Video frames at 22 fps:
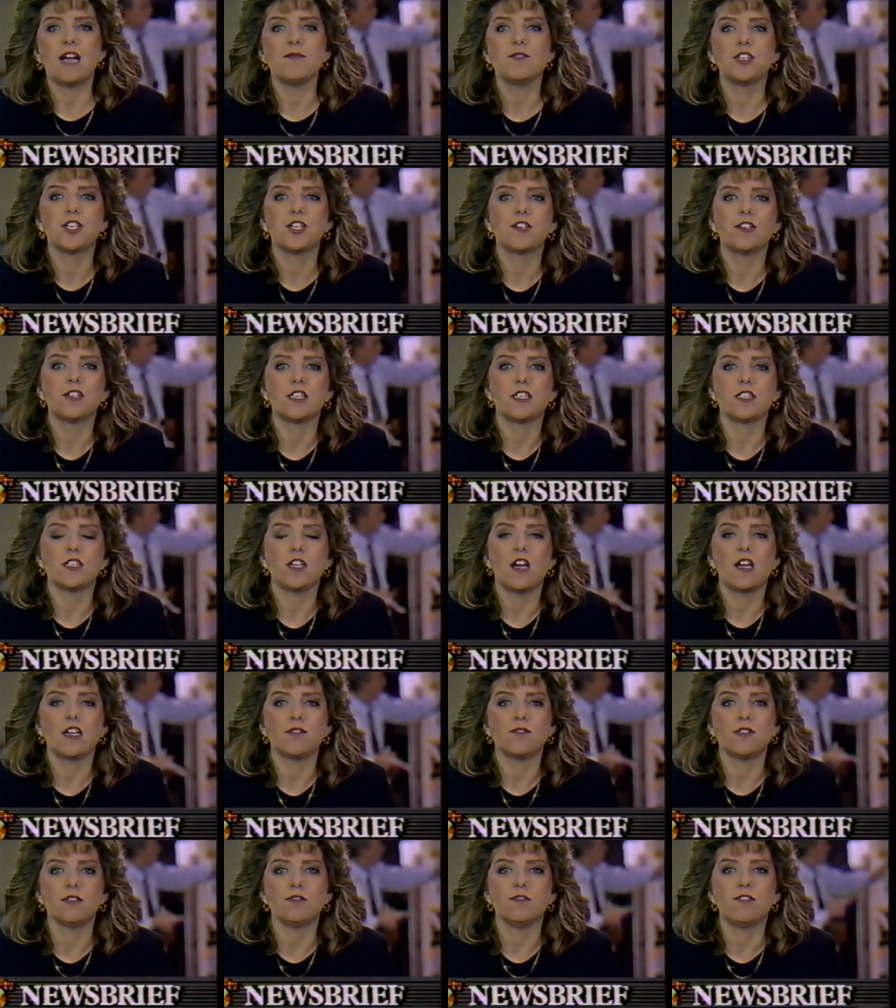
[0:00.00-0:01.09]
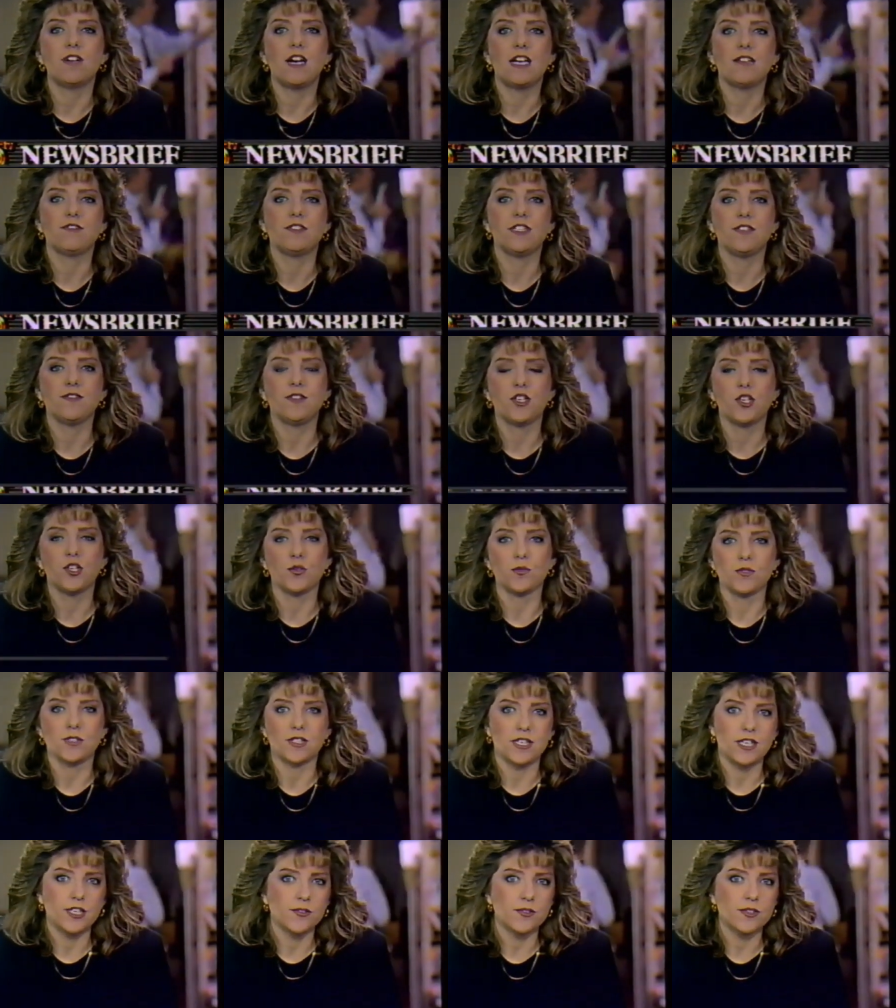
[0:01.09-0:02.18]
I'm Geraldine Donovan, 5 TV
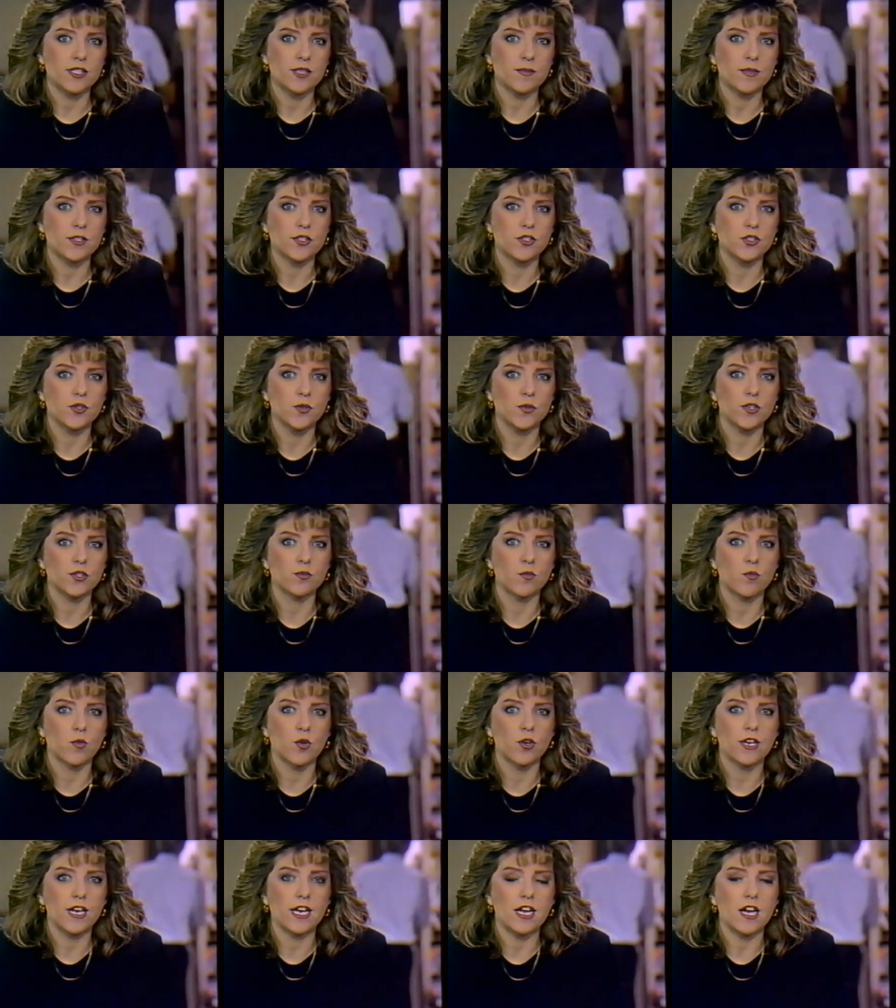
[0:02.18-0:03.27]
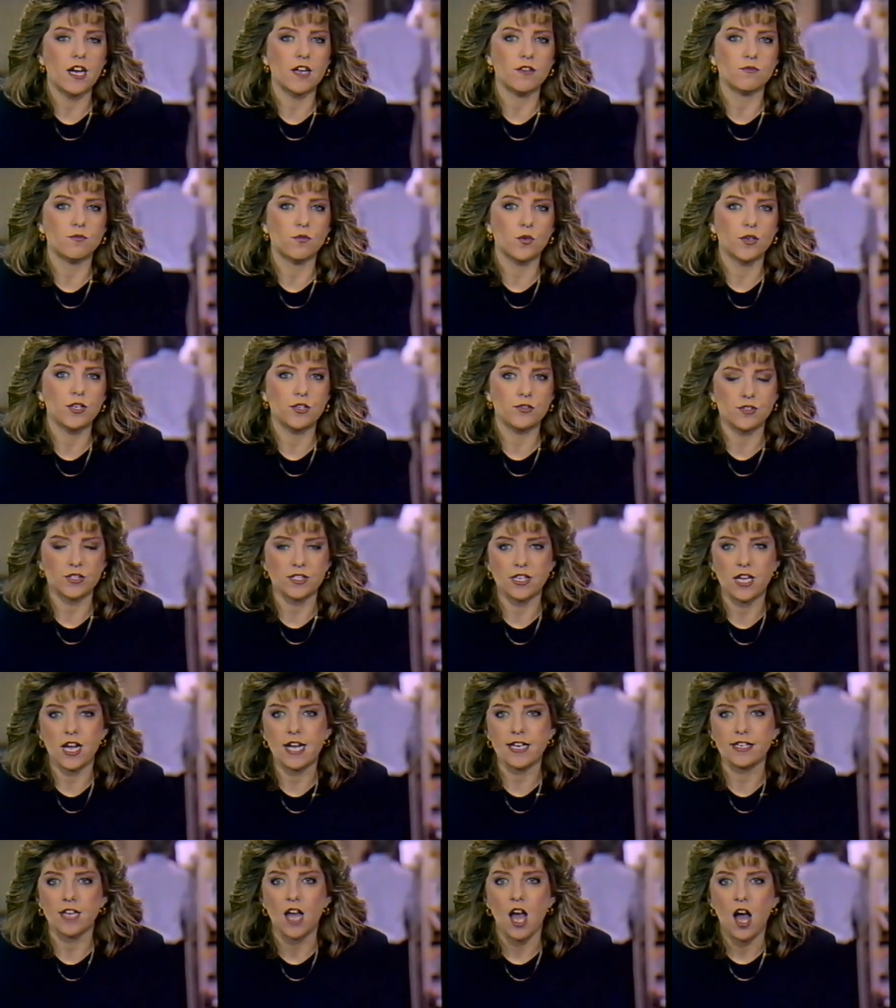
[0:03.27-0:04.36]
News, and here are some of the stories we're working on for you
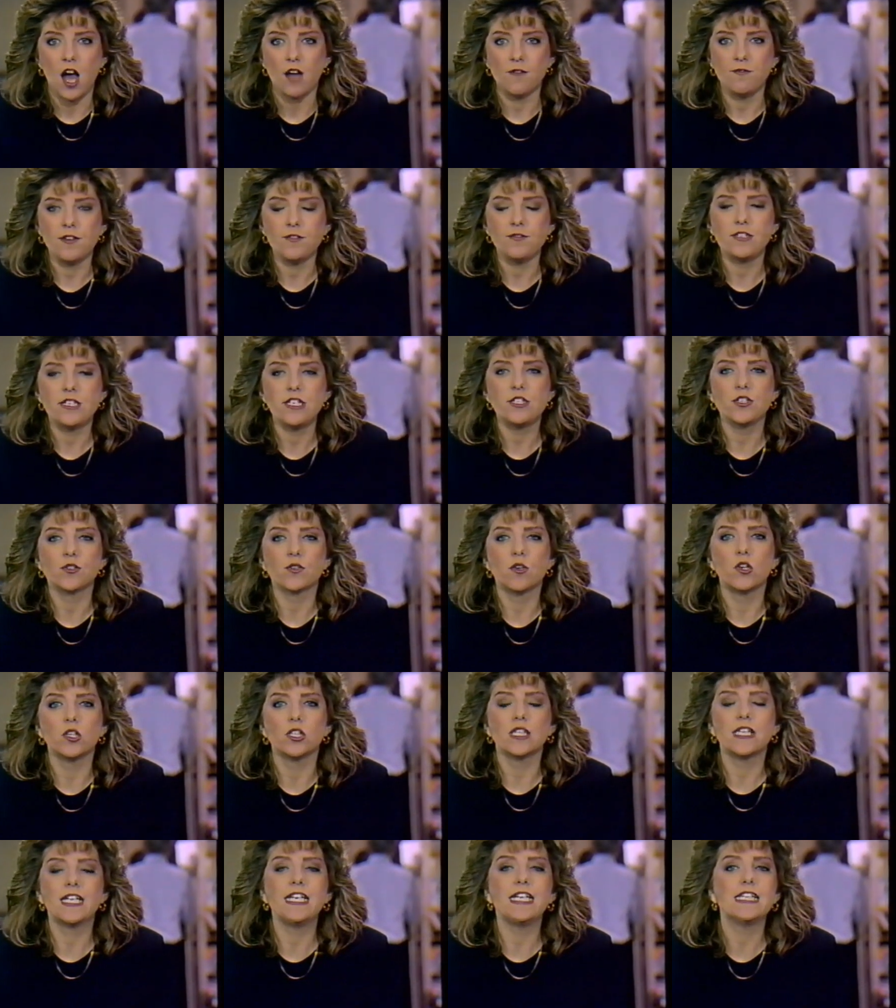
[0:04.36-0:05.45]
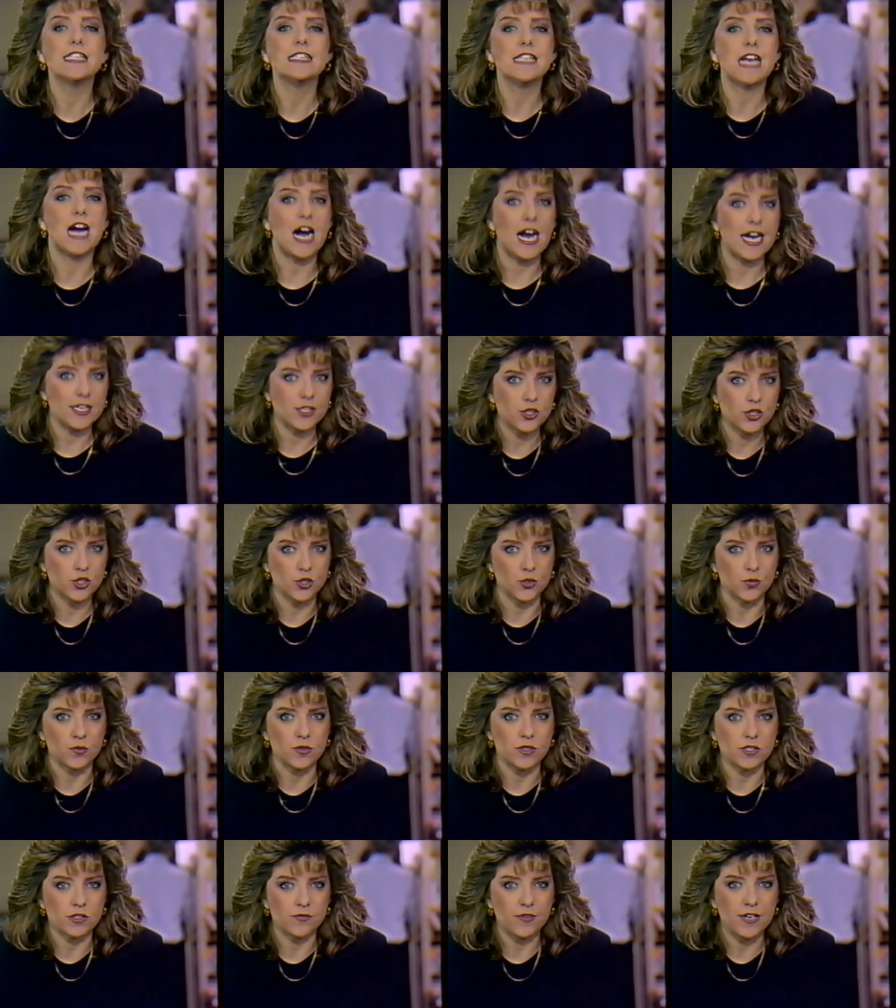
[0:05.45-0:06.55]
tonight. A 15-year-old Lincoln High
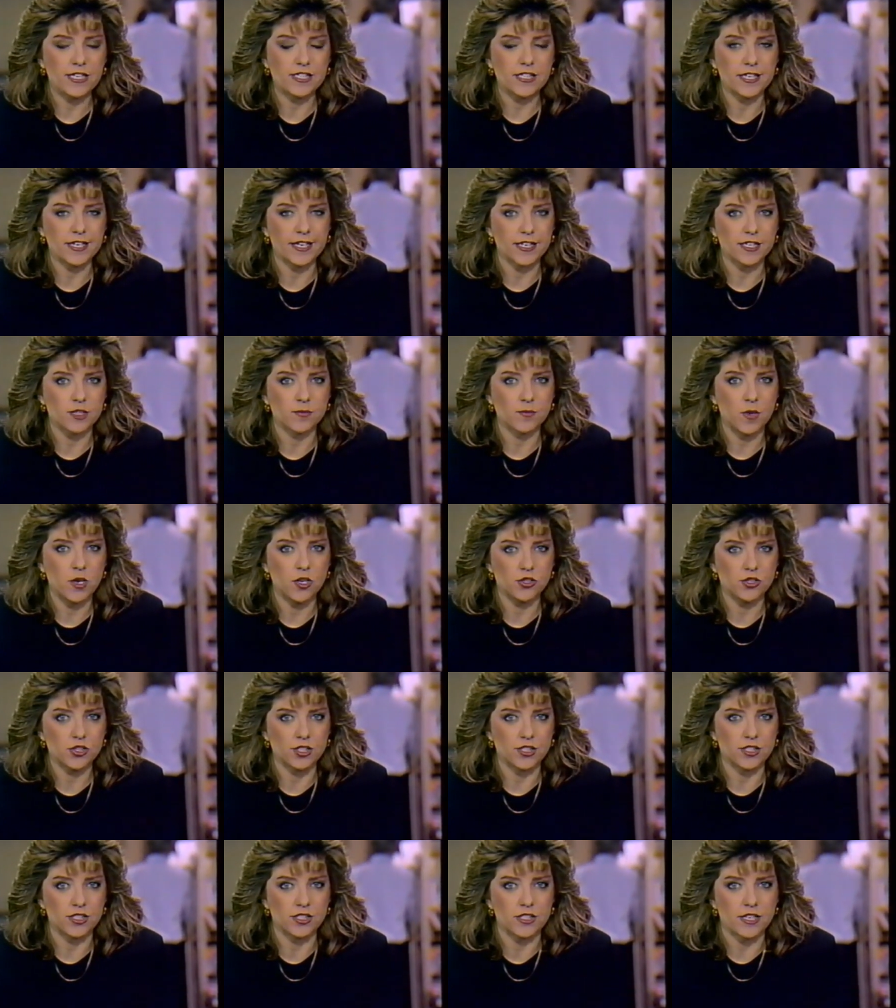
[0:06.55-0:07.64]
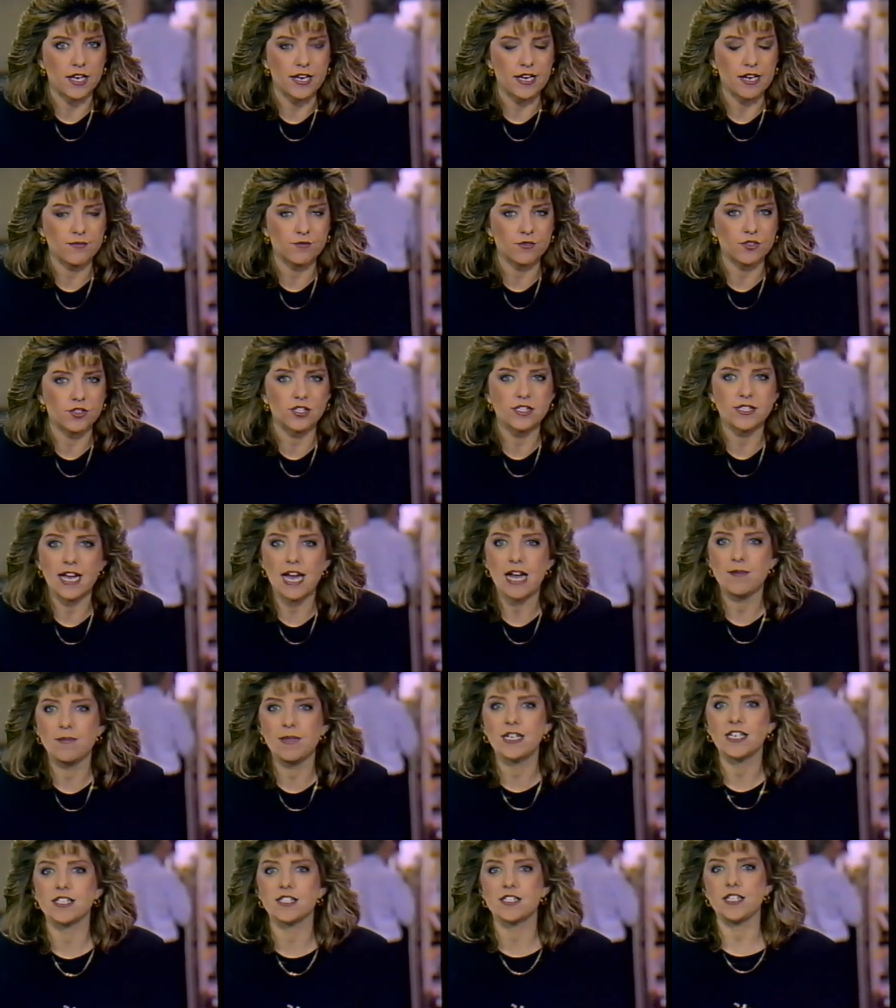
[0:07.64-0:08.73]
student is facing expulsion tonight after
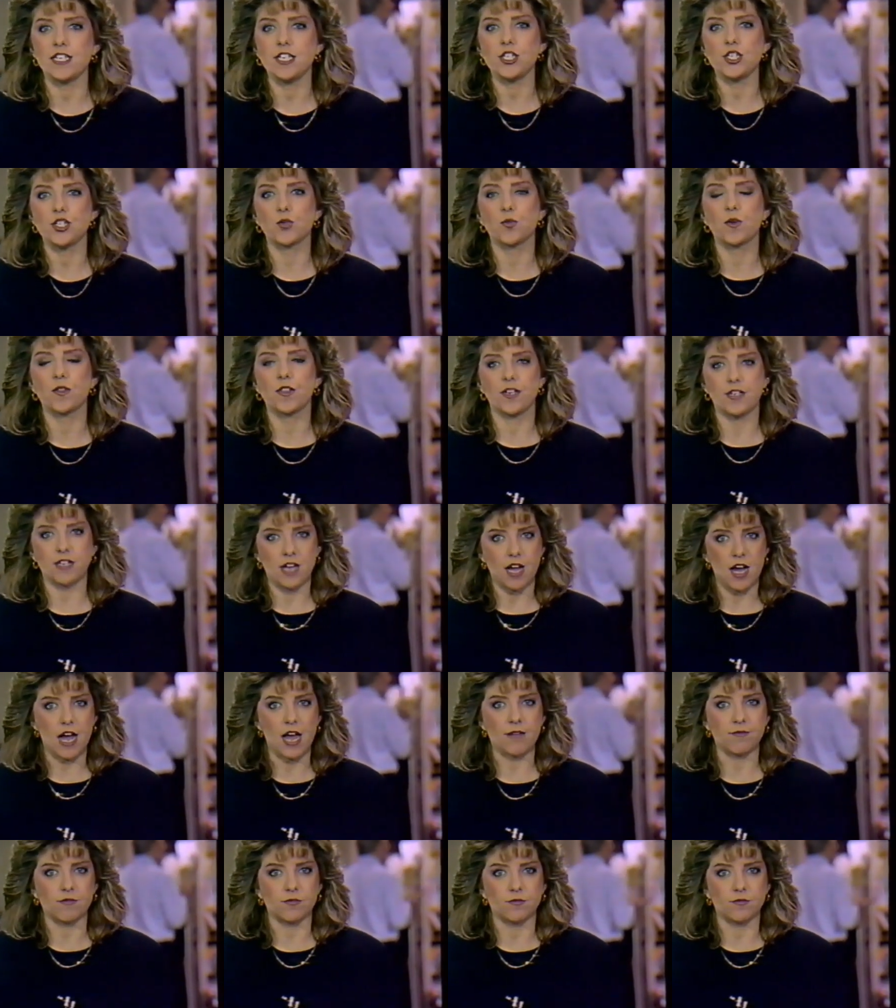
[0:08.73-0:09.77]
stabbing a teacher with a knife.